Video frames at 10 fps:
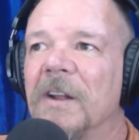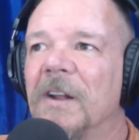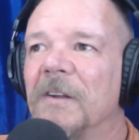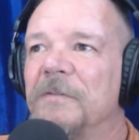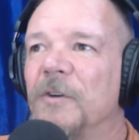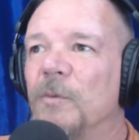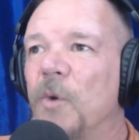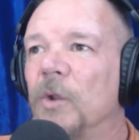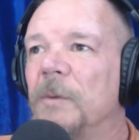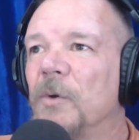feel
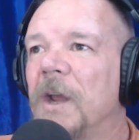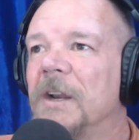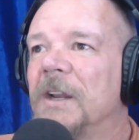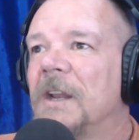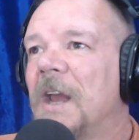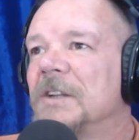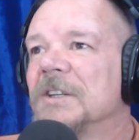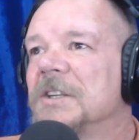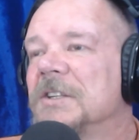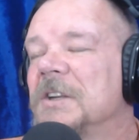more liberated and
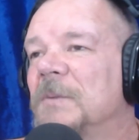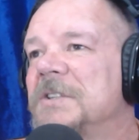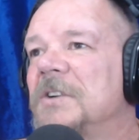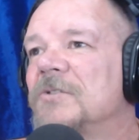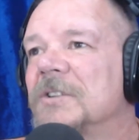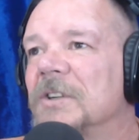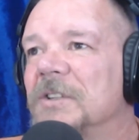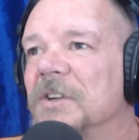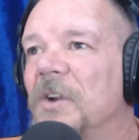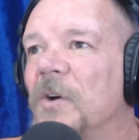just that someone's interested
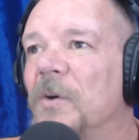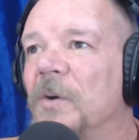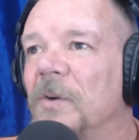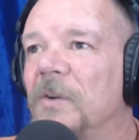to know,